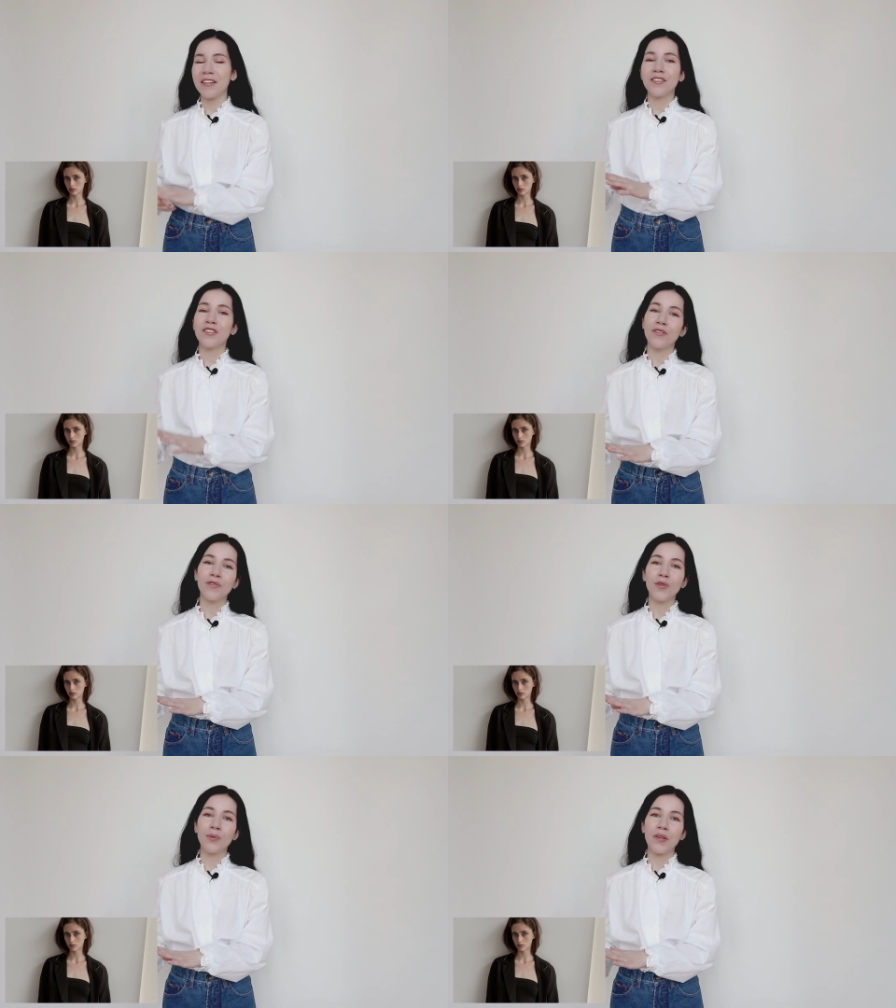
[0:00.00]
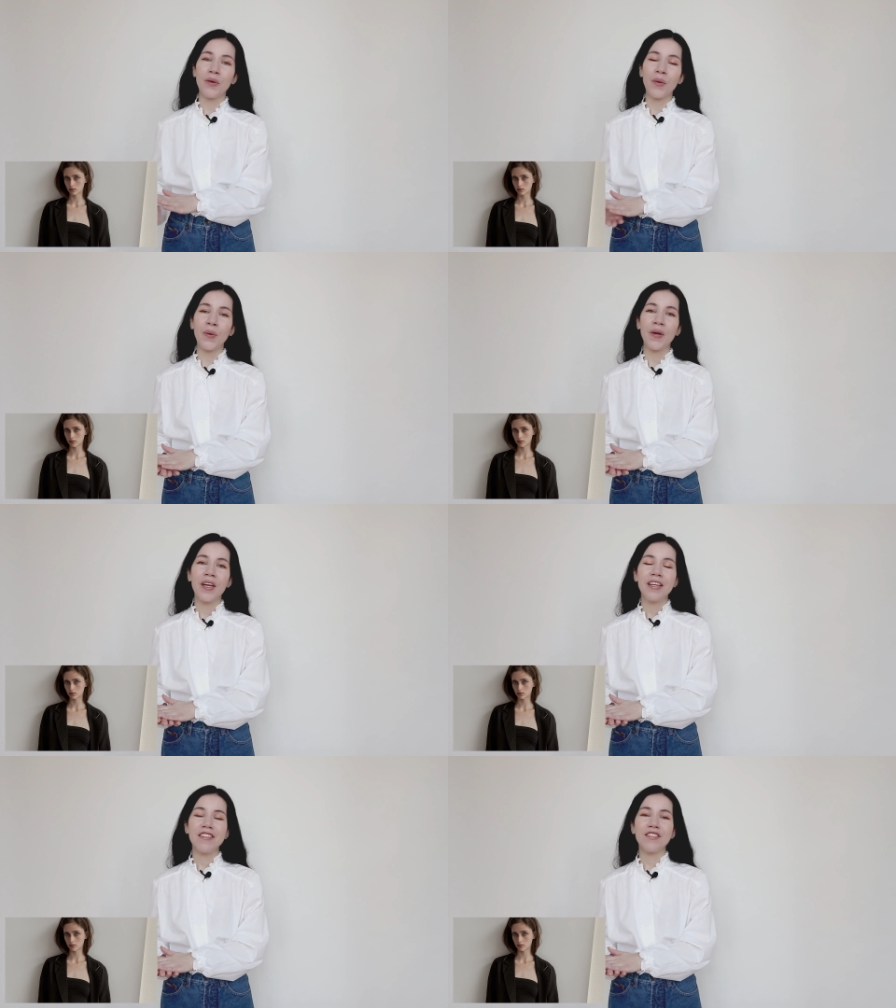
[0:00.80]
interview with her.
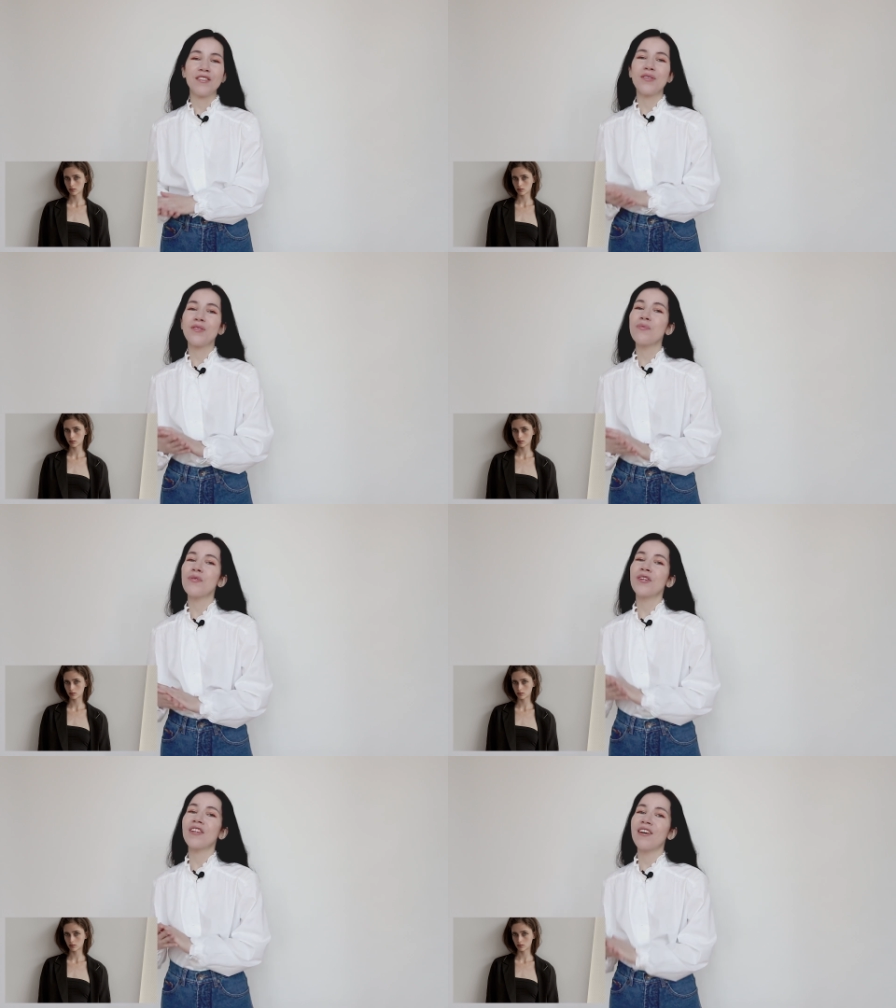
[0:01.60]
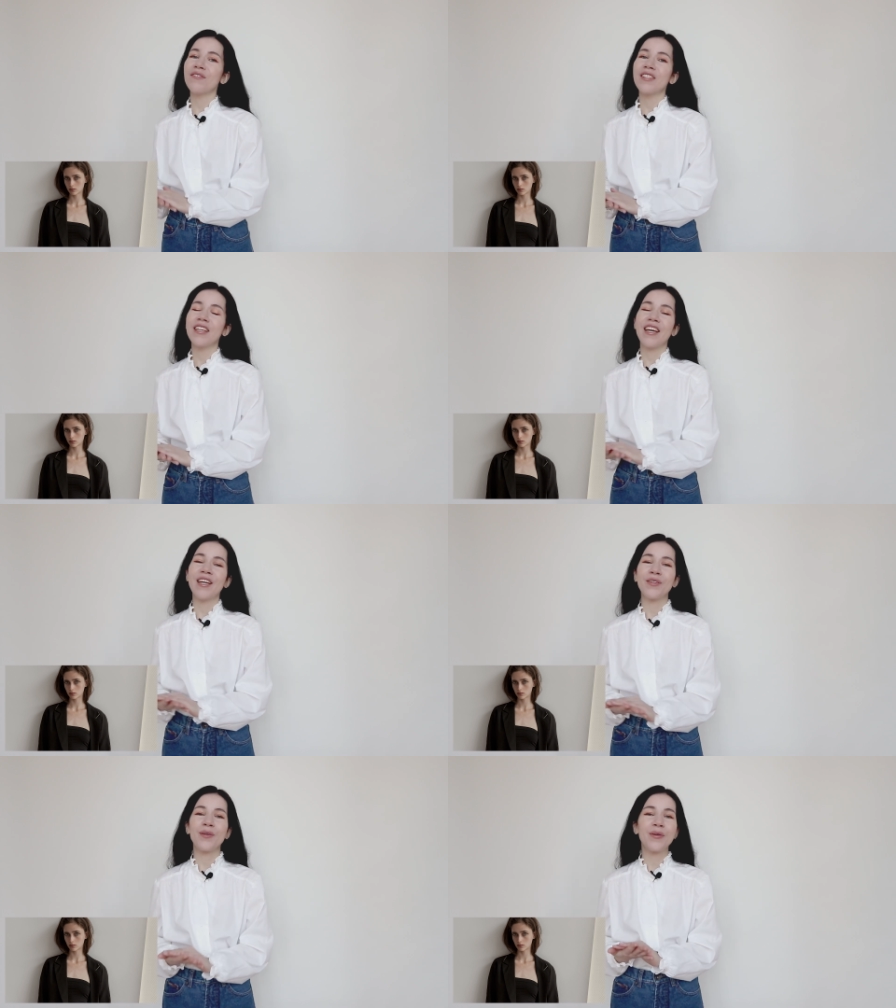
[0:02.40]
She's a super lovely
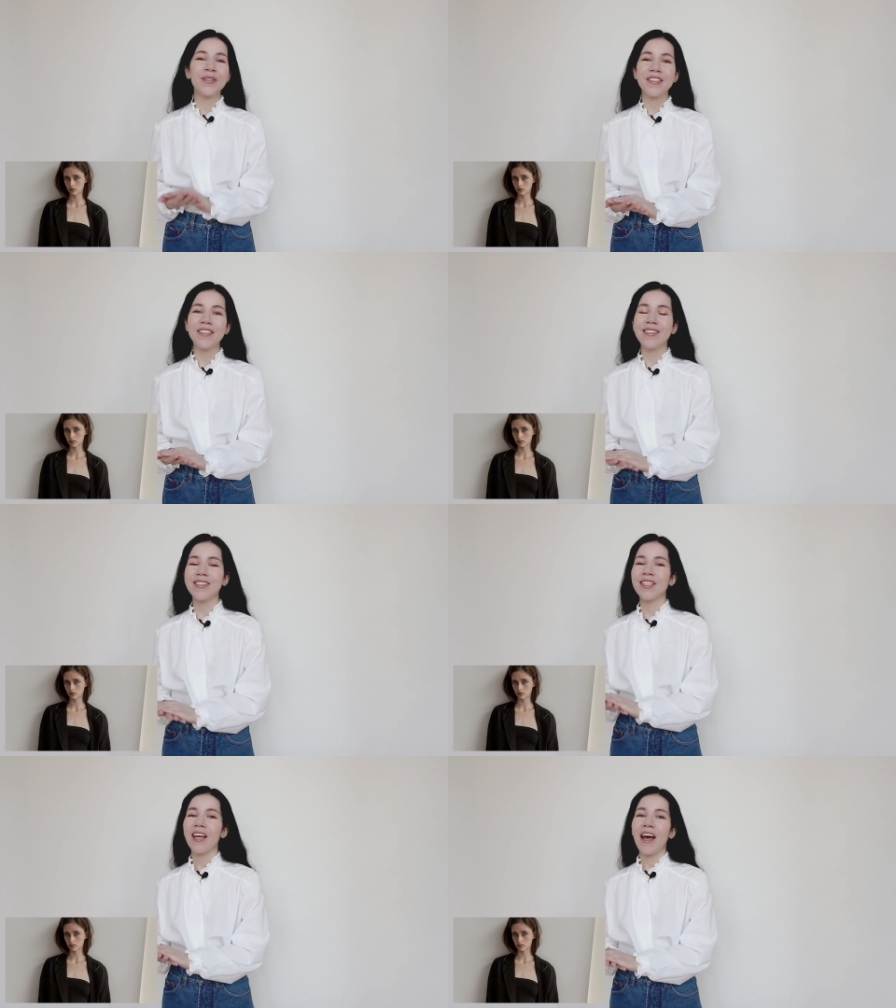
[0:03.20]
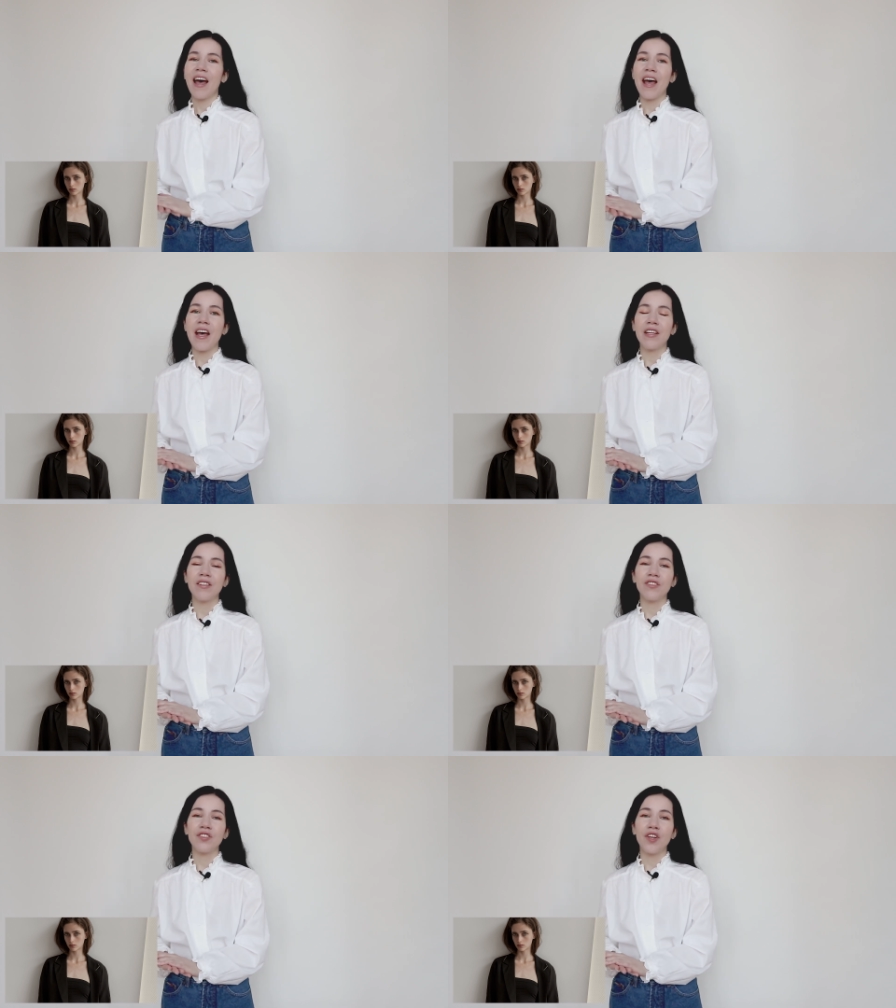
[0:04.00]
and gorgeous,
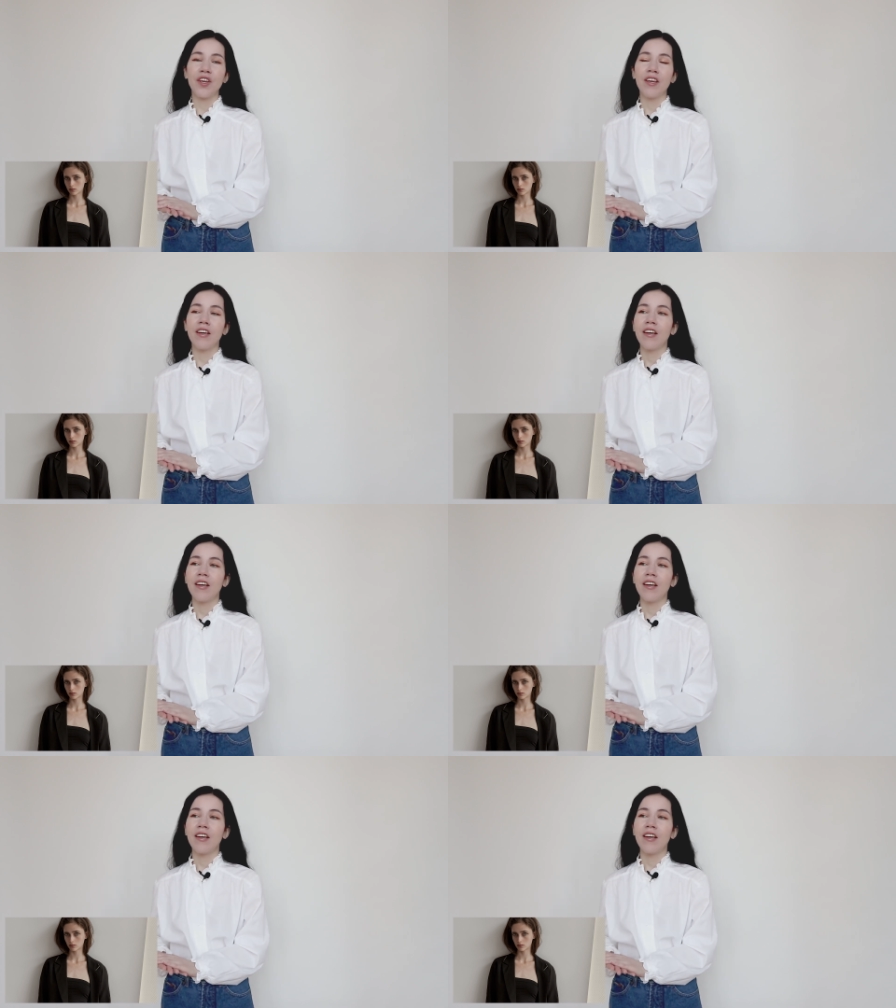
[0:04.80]
and she